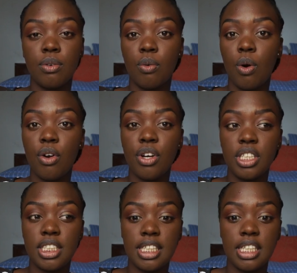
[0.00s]

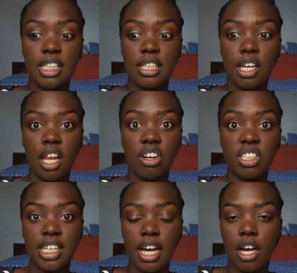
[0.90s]
quarantine,
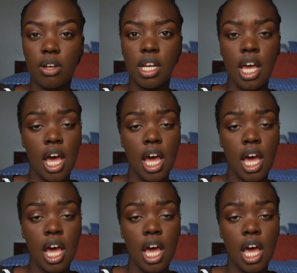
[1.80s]
lockdown.